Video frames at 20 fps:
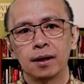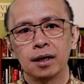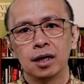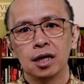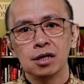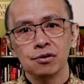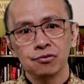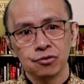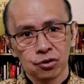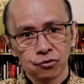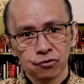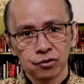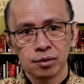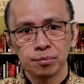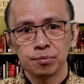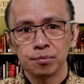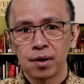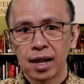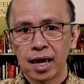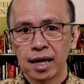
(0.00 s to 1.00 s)
If you feel
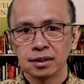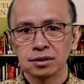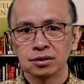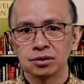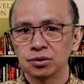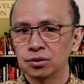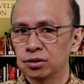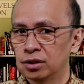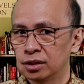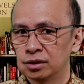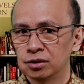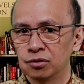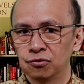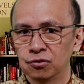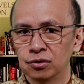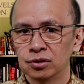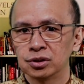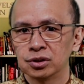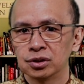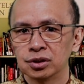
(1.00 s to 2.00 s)
blessed through this
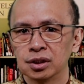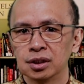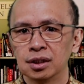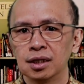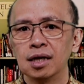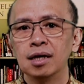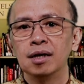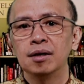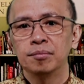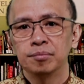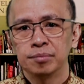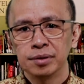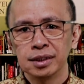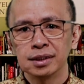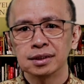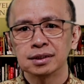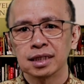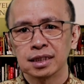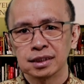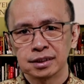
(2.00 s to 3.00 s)
devotional,
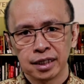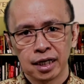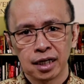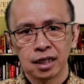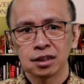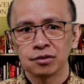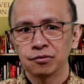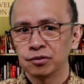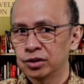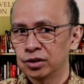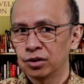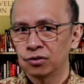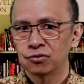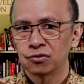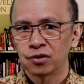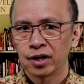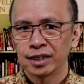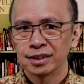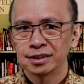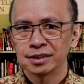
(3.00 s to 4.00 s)
please share it with your
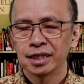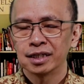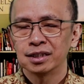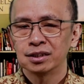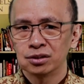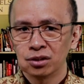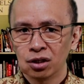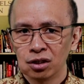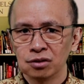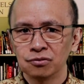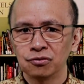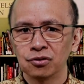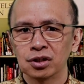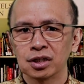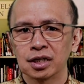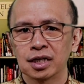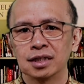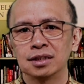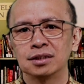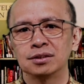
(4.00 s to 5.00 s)
friends and don't
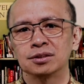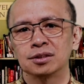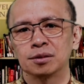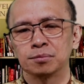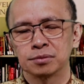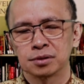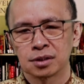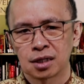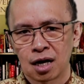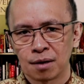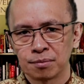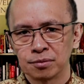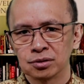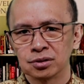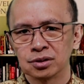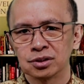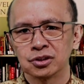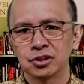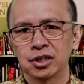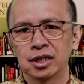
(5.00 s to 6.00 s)
forget to subscribe to
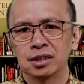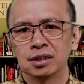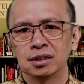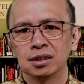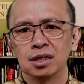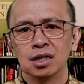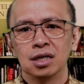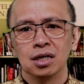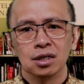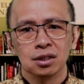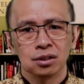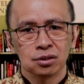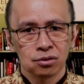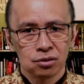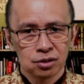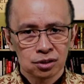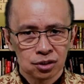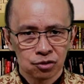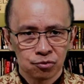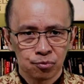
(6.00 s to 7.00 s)
this channel to
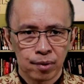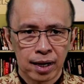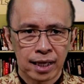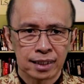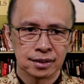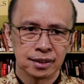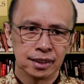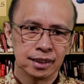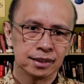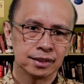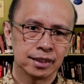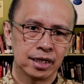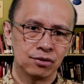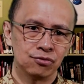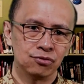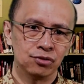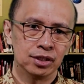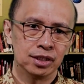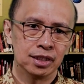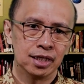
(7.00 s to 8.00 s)
receive blessings
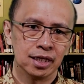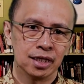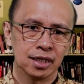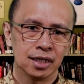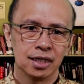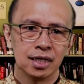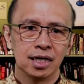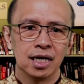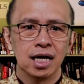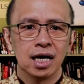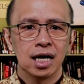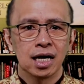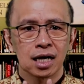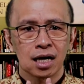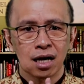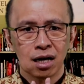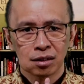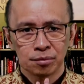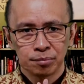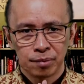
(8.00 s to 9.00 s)
every day.
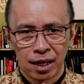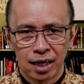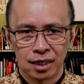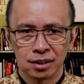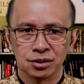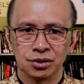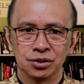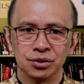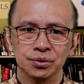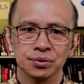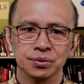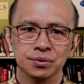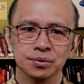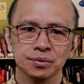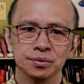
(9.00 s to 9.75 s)
God bless you.